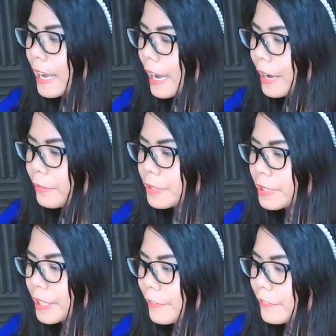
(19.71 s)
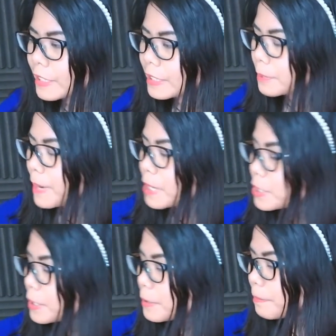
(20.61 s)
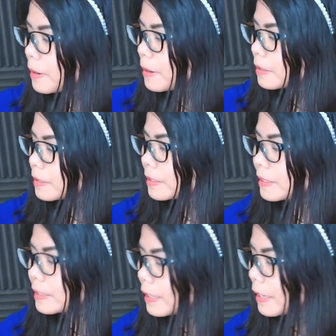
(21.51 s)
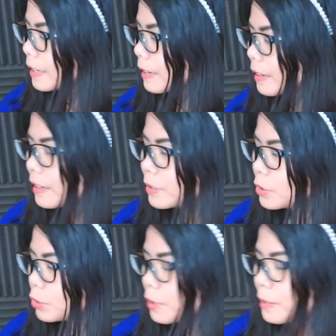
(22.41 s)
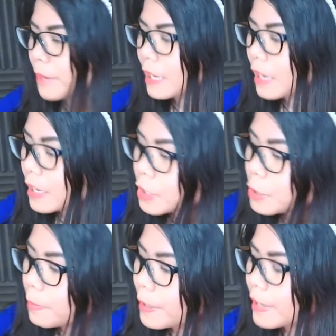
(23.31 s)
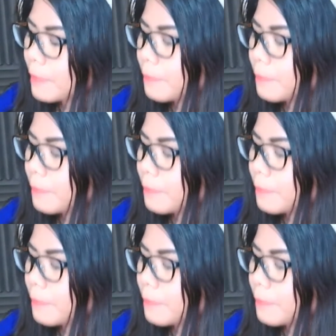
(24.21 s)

I received a special box during my lunch break.